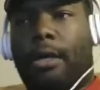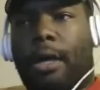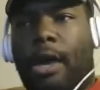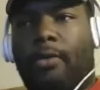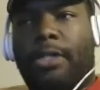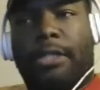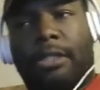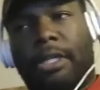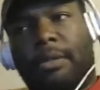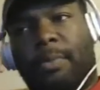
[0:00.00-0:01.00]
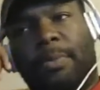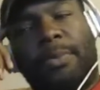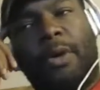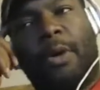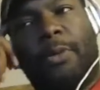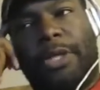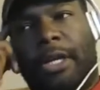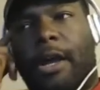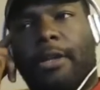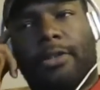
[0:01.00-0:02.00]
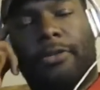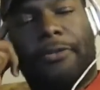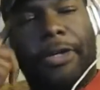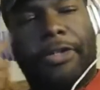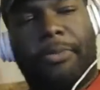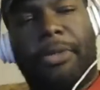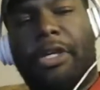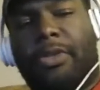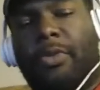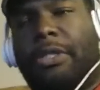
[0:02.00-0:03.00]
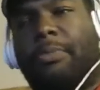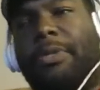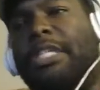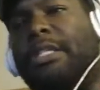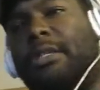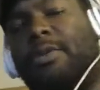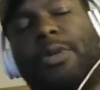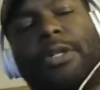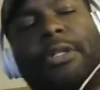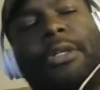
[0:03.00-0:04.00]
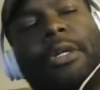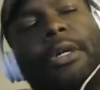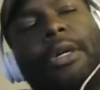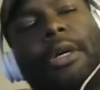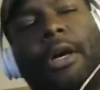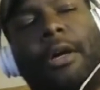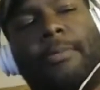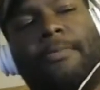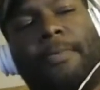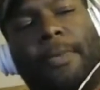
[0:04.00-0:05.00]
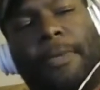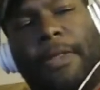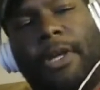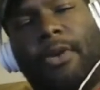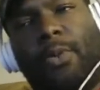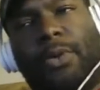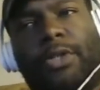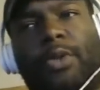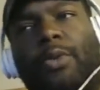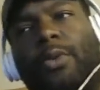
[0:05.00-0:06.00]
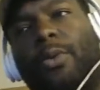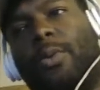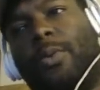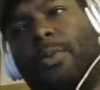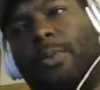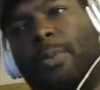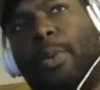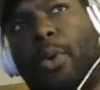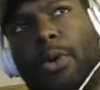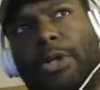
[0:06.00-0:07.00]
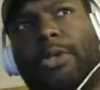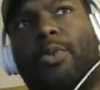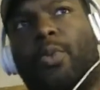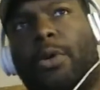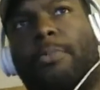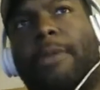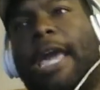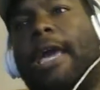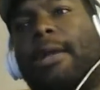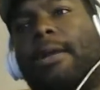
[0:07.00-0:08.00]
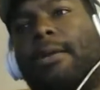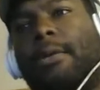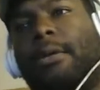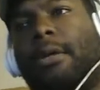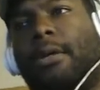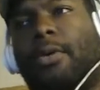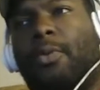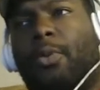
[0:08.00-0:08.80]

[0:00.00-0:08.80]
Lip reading: would suggest going with the console version because with the PC one, the original ports were bad, which is